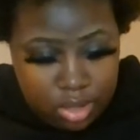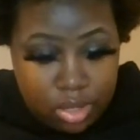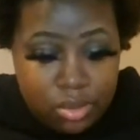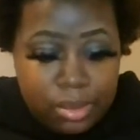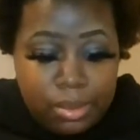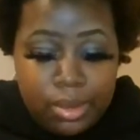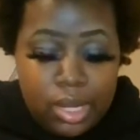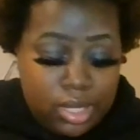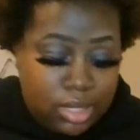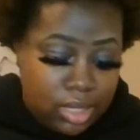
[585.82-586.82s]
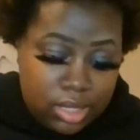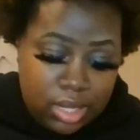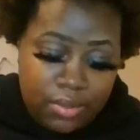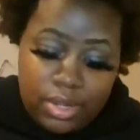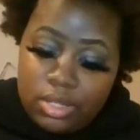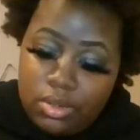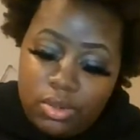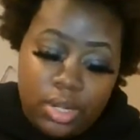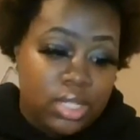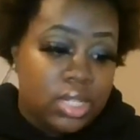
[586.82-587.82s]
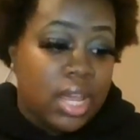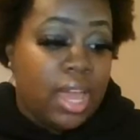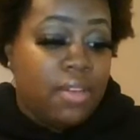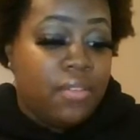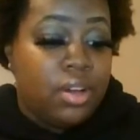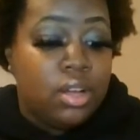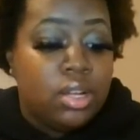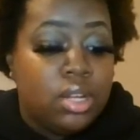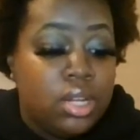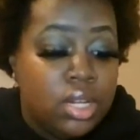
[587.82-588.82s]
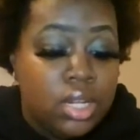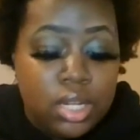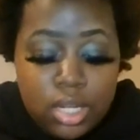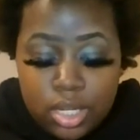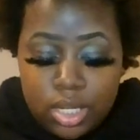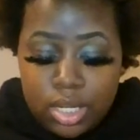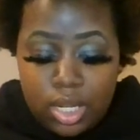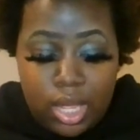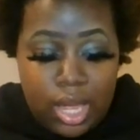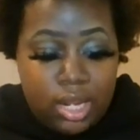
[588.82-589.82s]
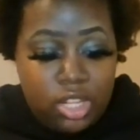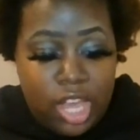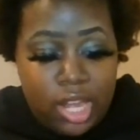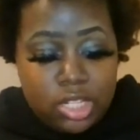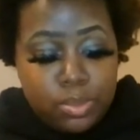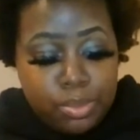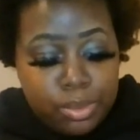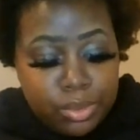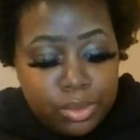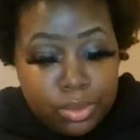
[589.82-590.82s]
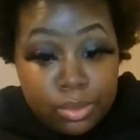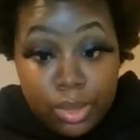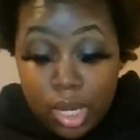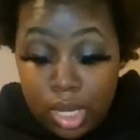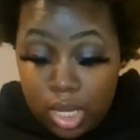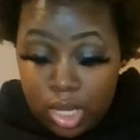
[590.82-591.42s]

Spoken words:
I remember how I seen 72. This they gave her. They got a spoon.